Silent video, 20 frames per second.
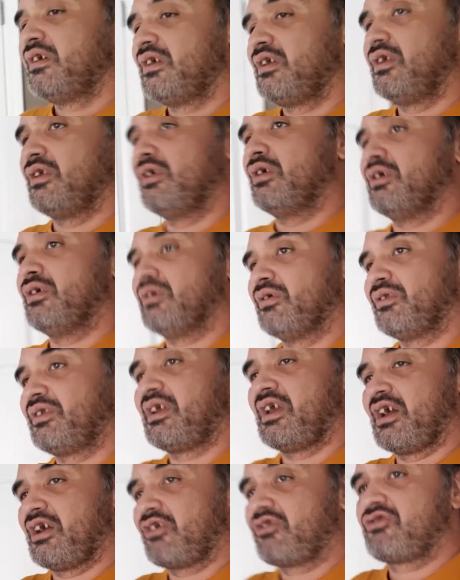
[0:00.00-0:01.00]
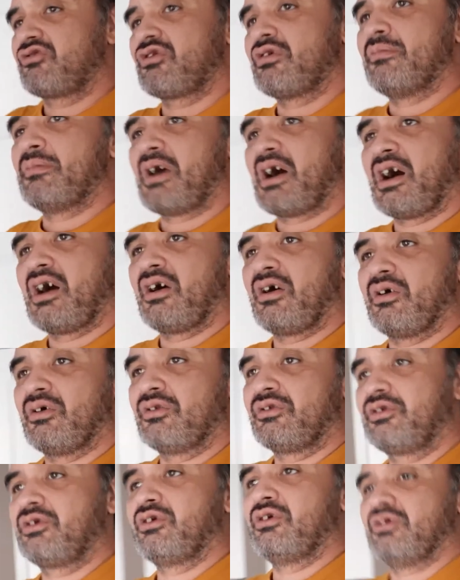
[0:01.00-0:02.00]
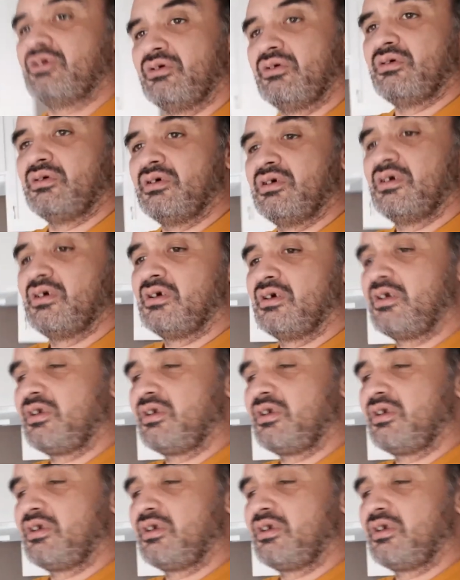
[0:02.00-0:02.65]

you know, the extra mile to,